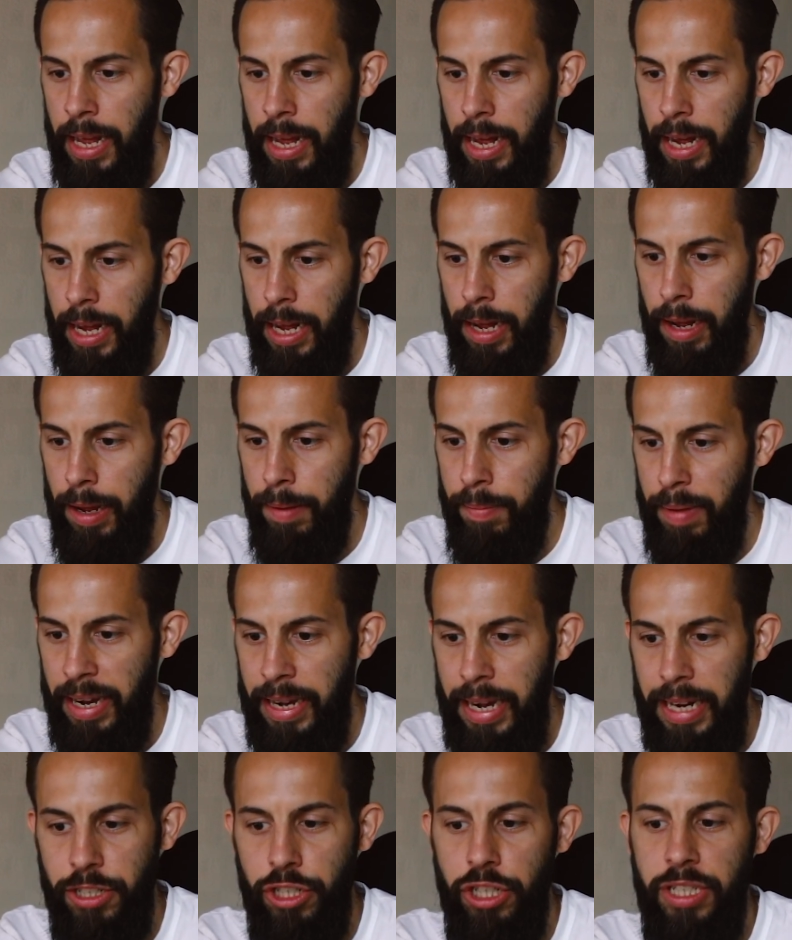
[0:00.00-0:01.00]
And
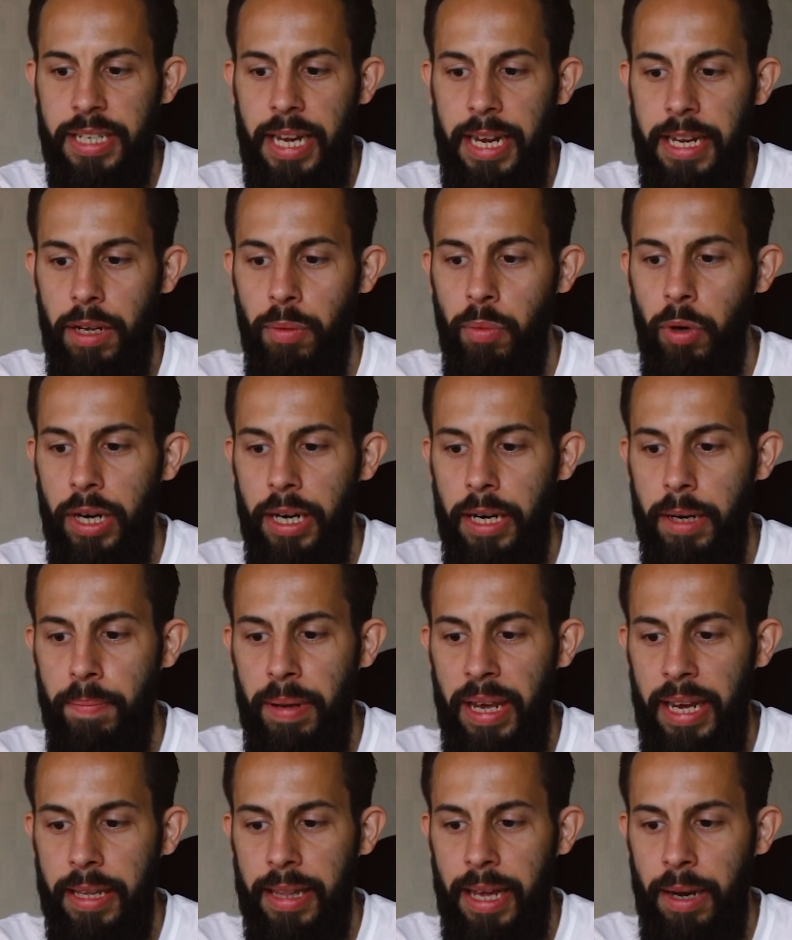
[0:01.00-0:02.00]
let's just say you wanted to
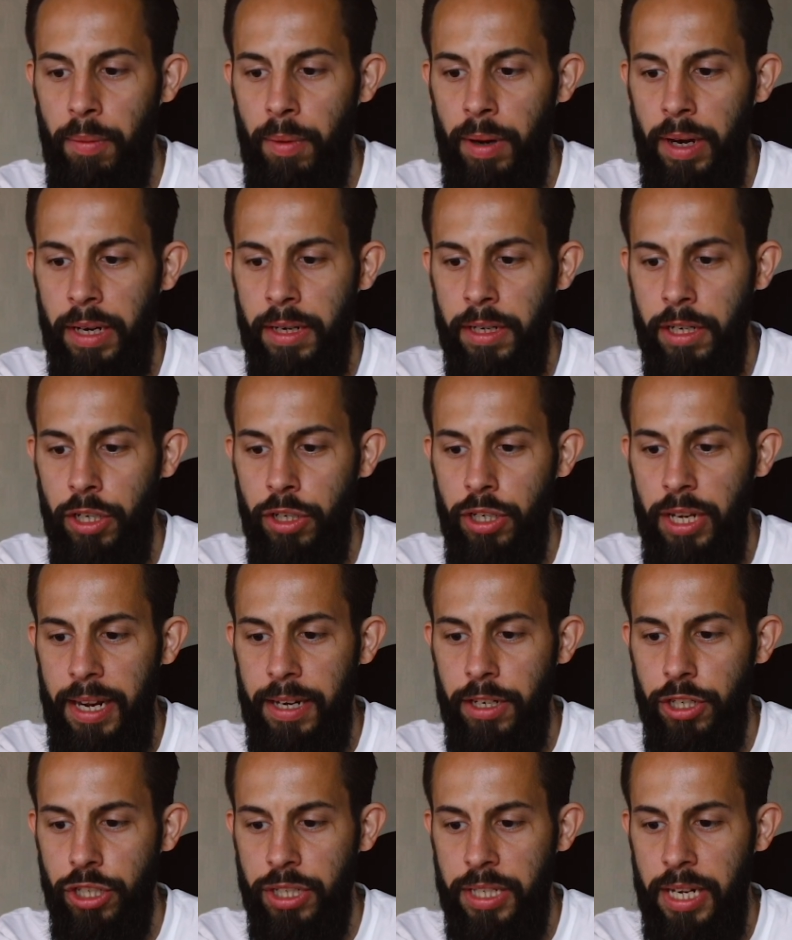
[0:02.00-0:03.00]
pick that one, you
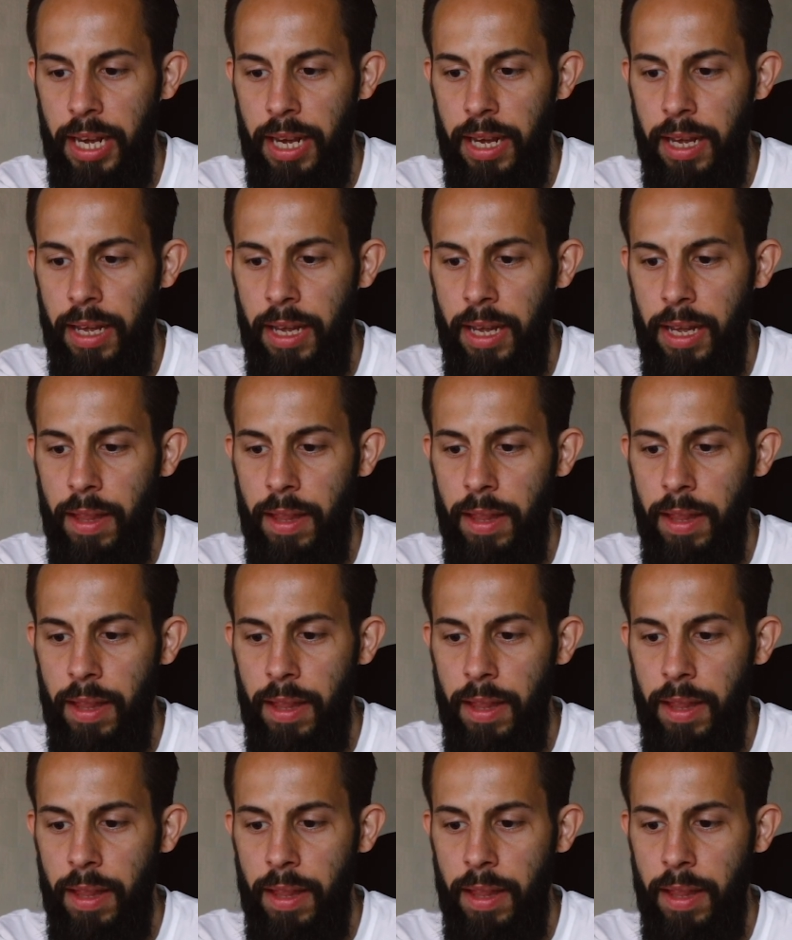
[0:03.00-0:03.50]
then just hit